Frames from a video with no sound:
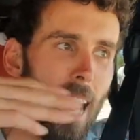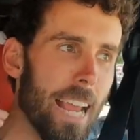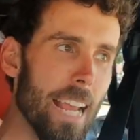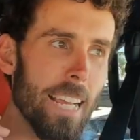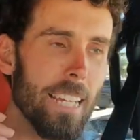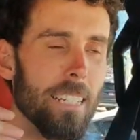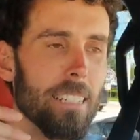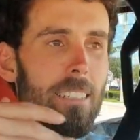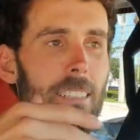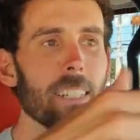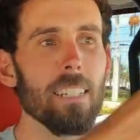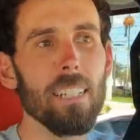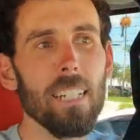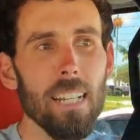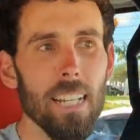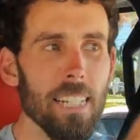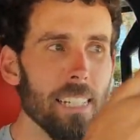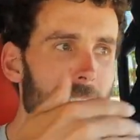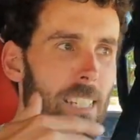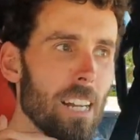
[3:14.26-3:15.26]
and
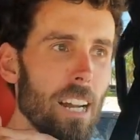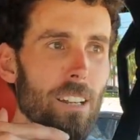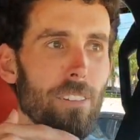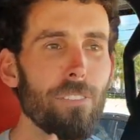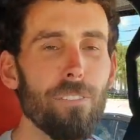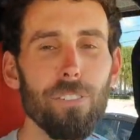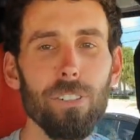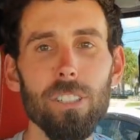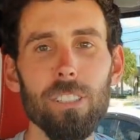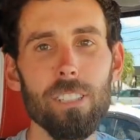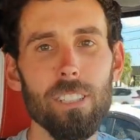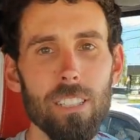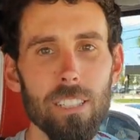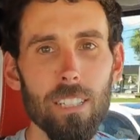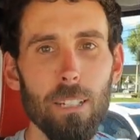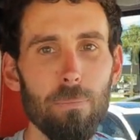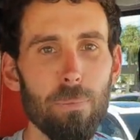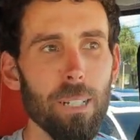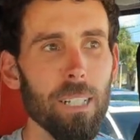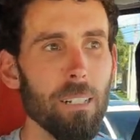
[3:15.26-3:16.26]
it's got a full
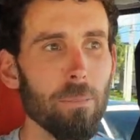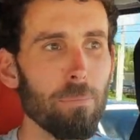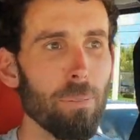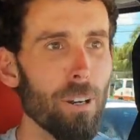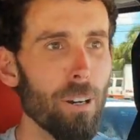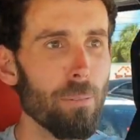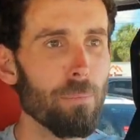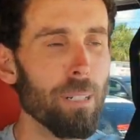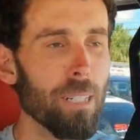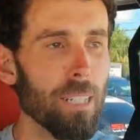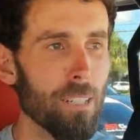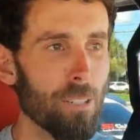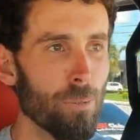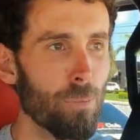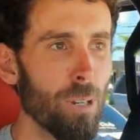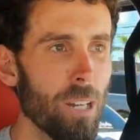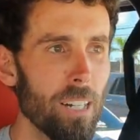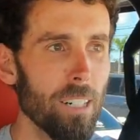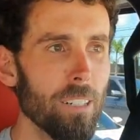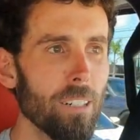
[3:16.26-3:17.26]
sleeping compartment as
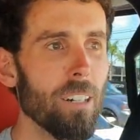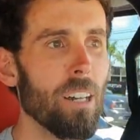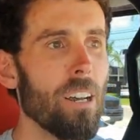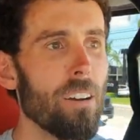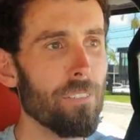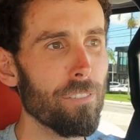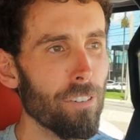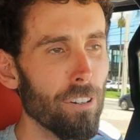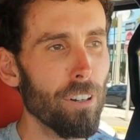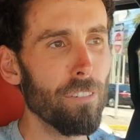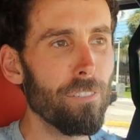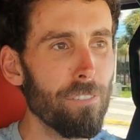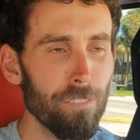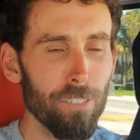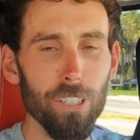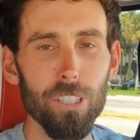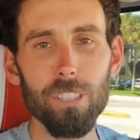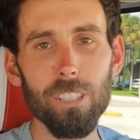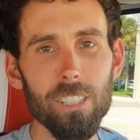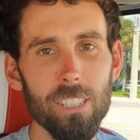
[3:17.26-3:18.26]
well for a
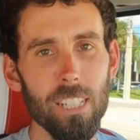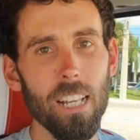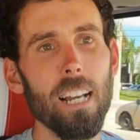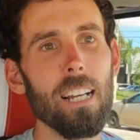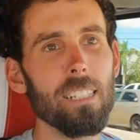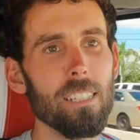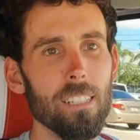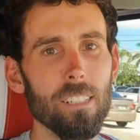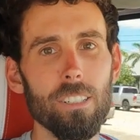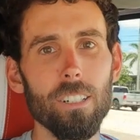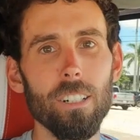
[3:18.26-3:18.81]
full-size